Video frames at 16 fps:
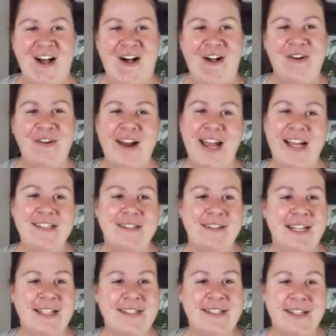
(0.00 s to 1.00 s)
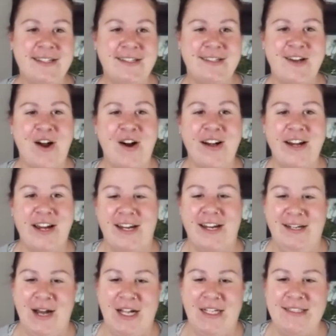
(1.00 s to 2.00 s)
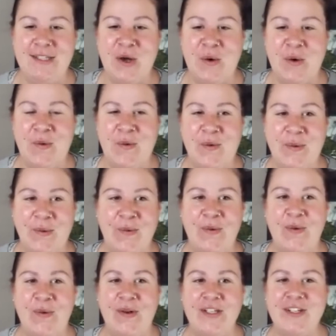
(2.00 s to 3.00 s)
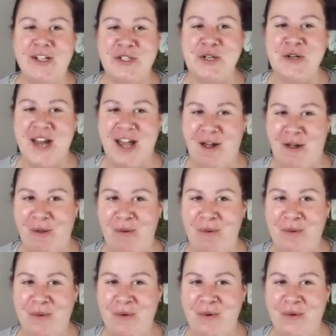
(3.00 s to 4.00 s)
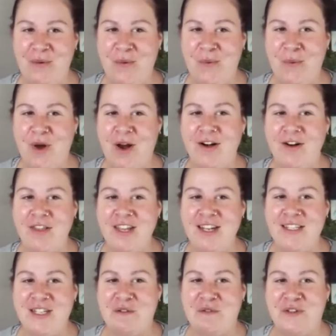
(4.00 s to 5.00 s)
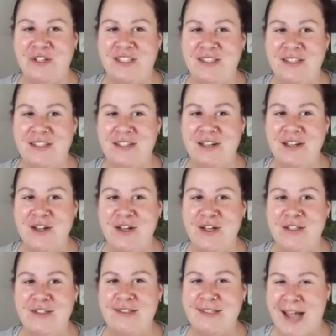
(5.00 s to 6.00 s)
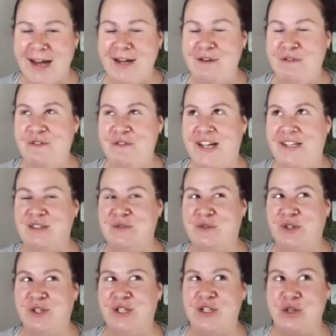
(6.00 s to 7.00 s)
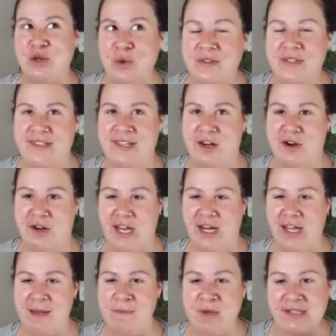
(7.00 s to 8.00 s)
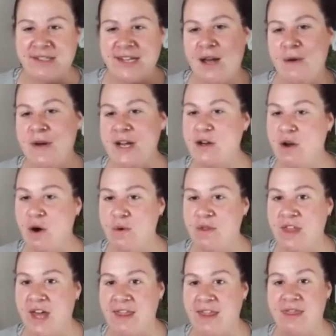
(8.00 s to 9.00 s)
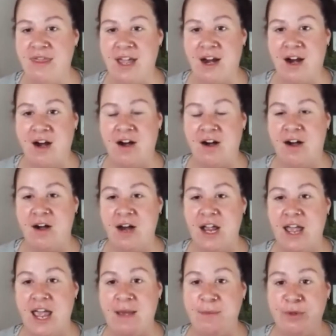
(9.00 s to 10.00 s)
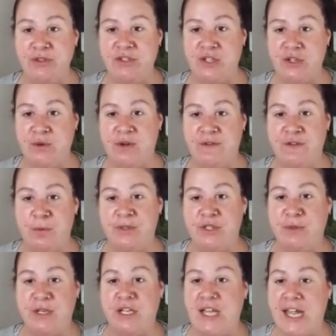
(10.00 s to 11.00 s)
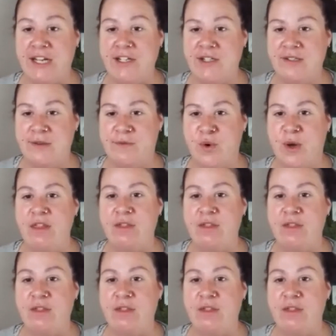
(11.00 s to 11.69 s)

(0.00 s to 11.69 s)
All right, so let's get started. So, Dr. Nell, what are the different side effects for youths that are getting it? Because now I know that they're able to, if you're between the ages of